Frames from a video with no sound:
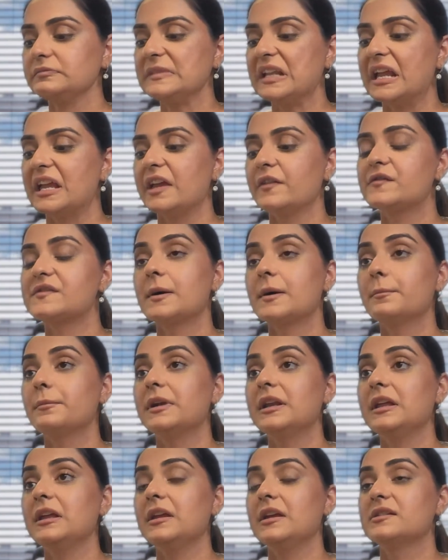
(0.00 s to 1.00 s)
if
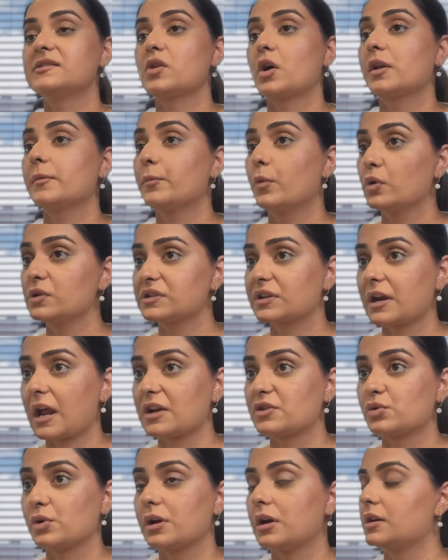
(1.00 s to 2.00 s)
somebody is on a
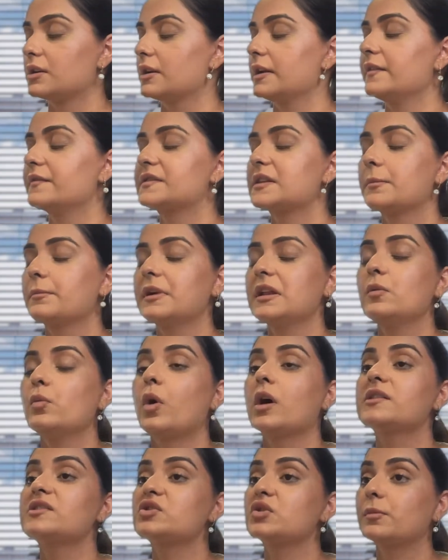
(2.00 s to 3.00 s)
postgraduate if somebody
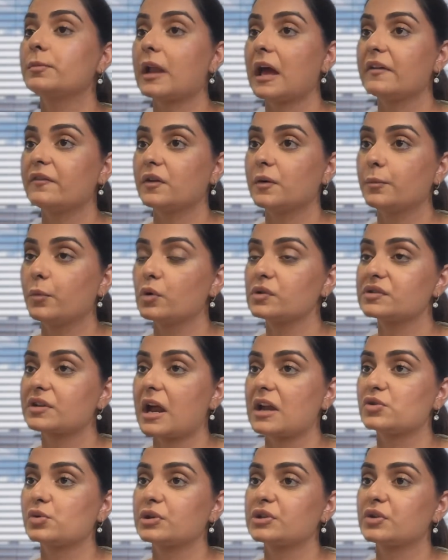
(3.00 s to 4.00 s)
wants to apply for a post
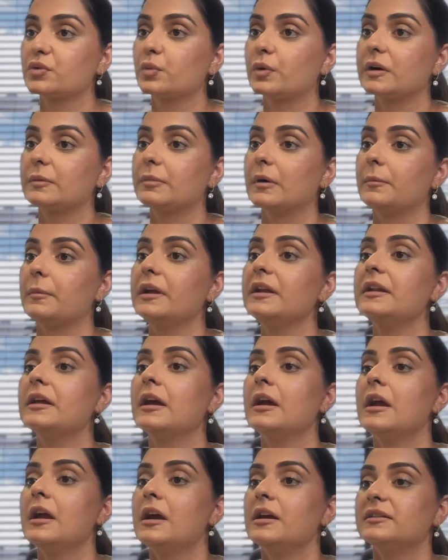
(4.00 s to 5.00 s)
graduation work permit,
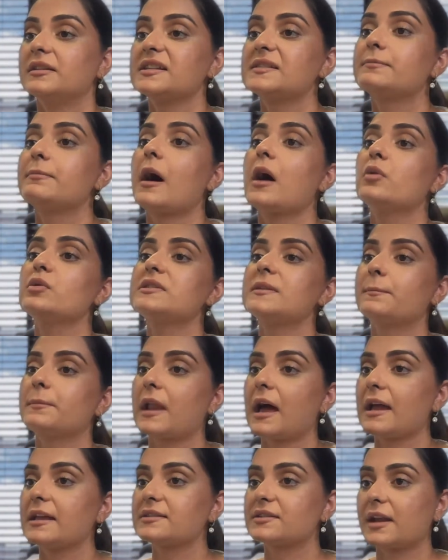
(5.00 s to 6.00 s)
the spouse
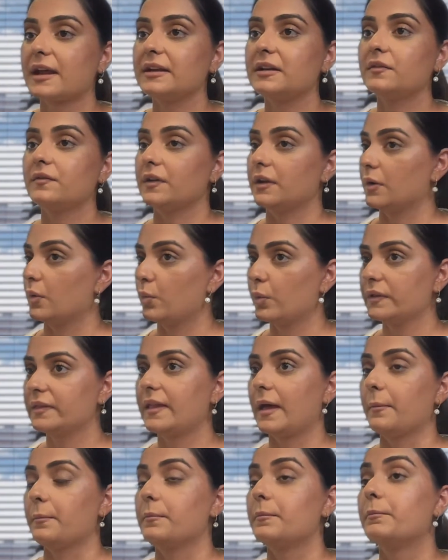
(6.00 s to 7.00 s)
applies right away with
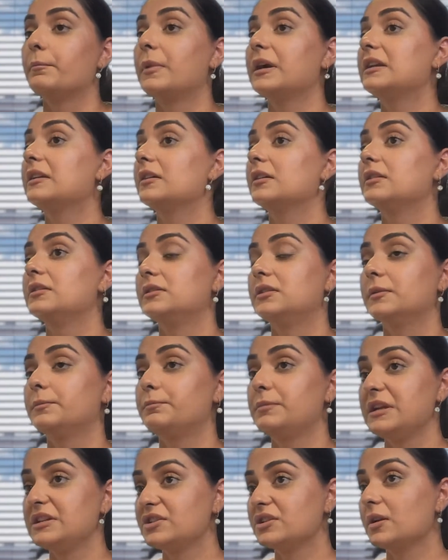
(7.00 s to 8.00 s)
them, but
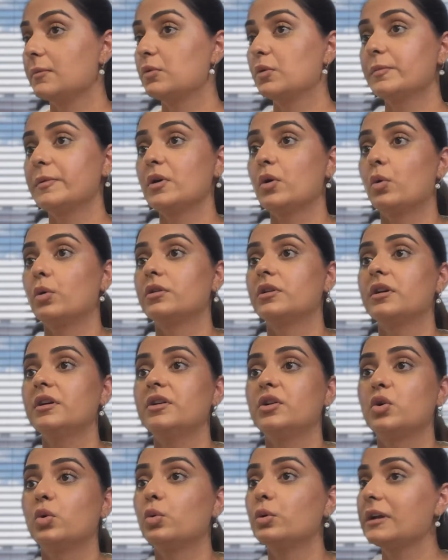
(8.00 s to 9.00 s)
the PGWP holder
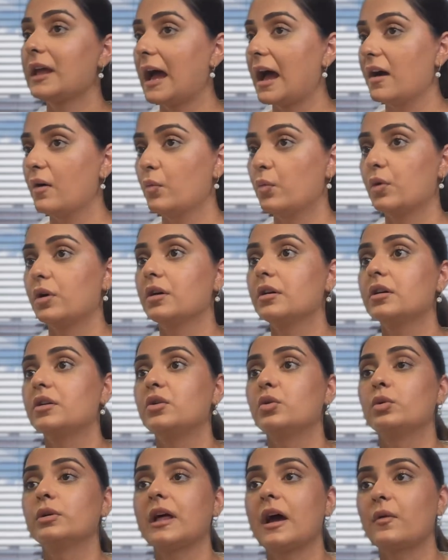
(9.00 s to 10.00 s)
don't have work
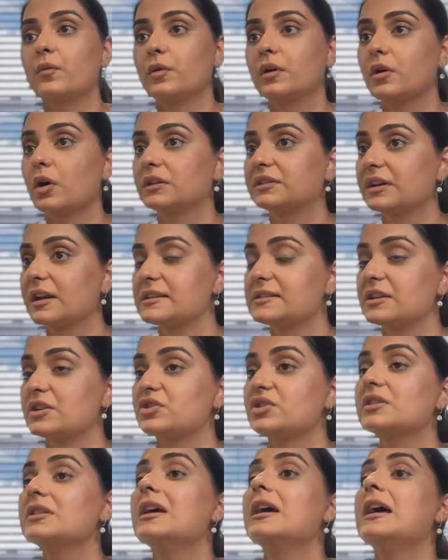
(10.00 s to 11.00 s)

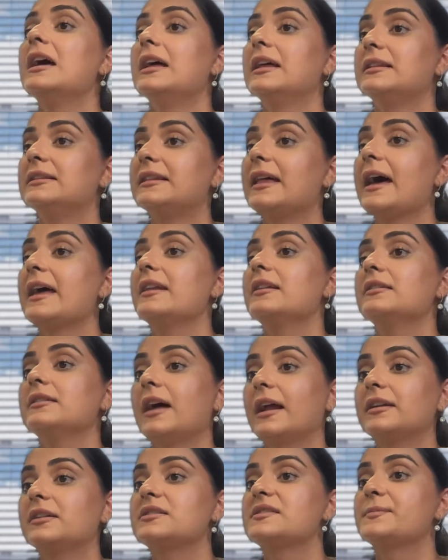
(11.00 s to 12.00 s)
authorization, then
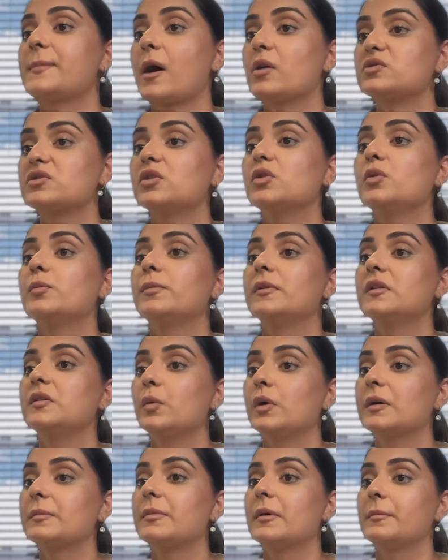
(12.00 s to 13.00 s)
that spousal open
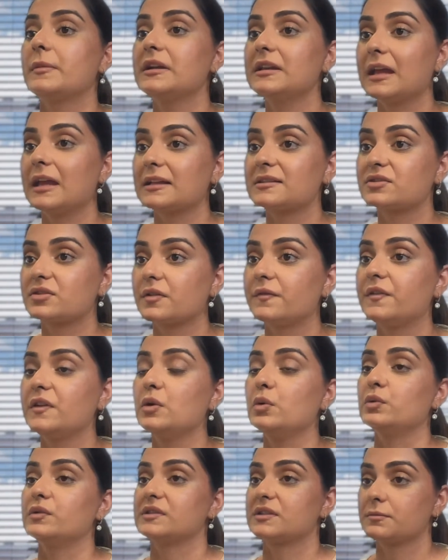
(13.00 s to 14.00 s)
work permit gets
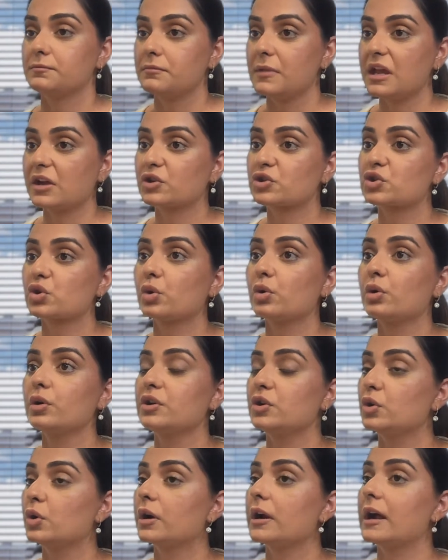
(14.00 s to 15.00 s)
refused. Make sure
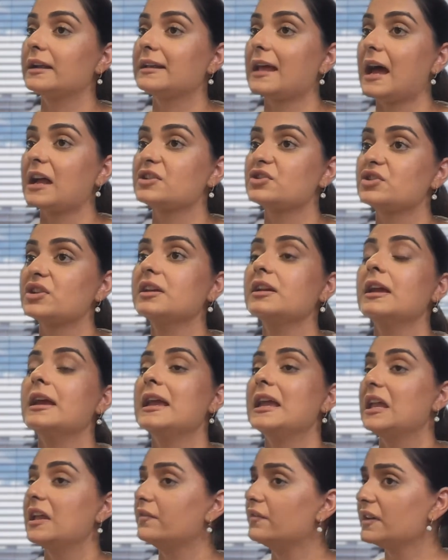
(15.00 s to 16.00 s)
you're attaching,
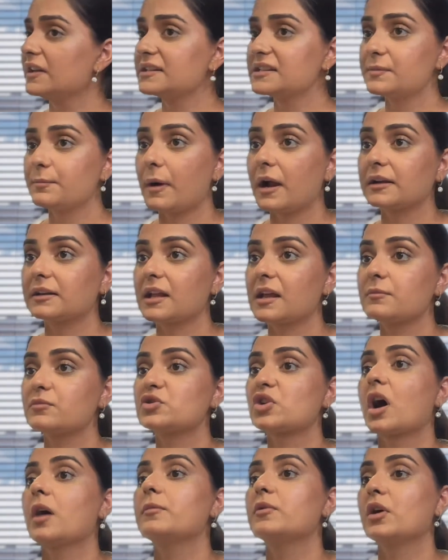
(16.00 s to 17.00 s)
even it's part-time
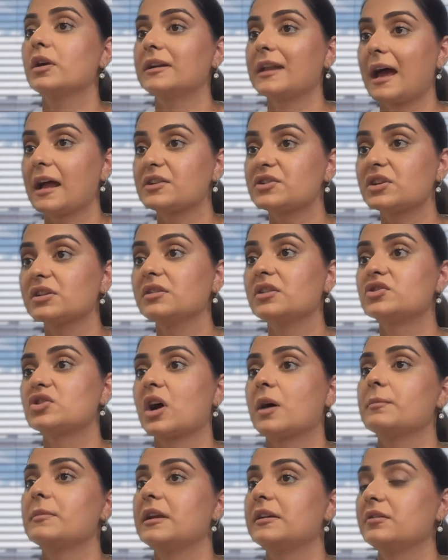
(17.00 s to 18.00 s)
job, you're attaching the
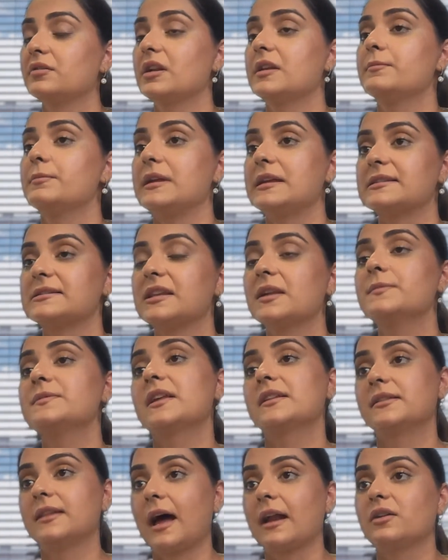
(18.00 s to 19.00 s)
job letter and pay slips,
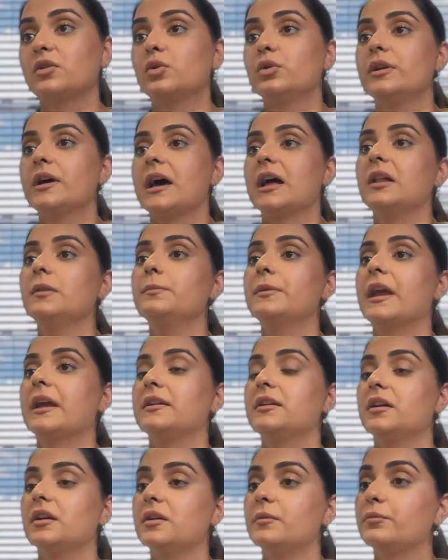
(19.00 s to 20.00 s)
and that could help
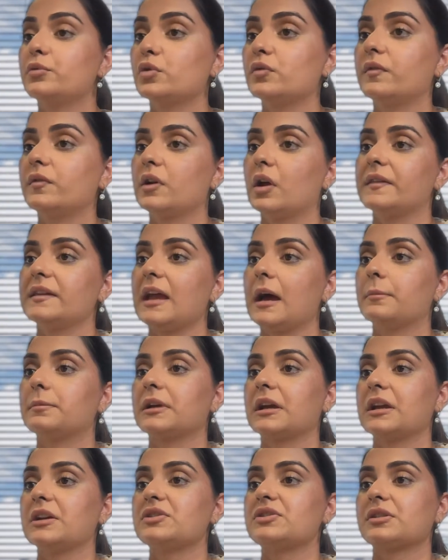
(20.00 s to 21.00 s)
getting an approval on the
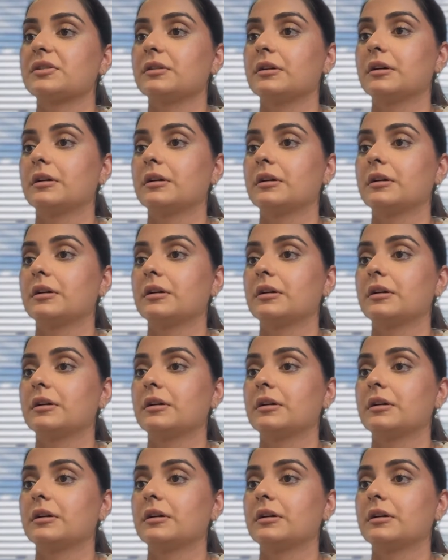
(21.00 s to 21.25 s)
application.